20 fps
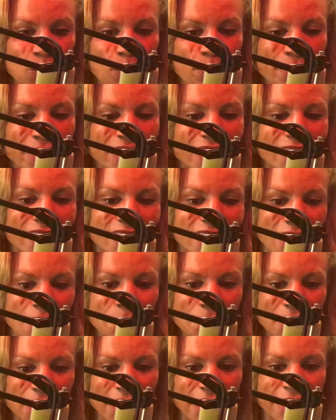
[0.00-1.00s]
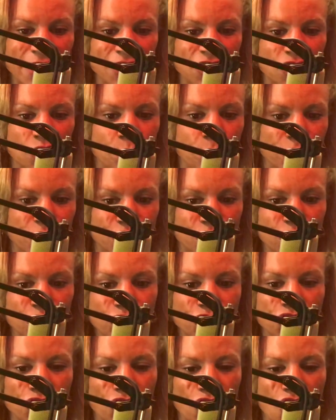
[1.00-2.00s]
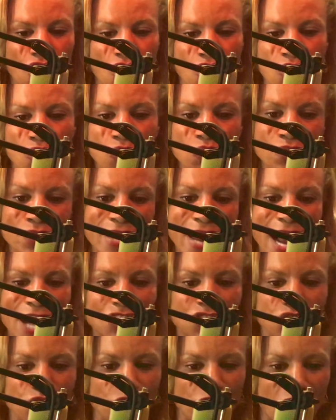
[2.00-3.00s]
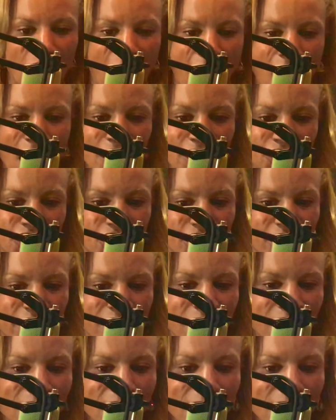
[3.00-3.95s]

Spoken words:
will be stimulated to produce your own natural collagen.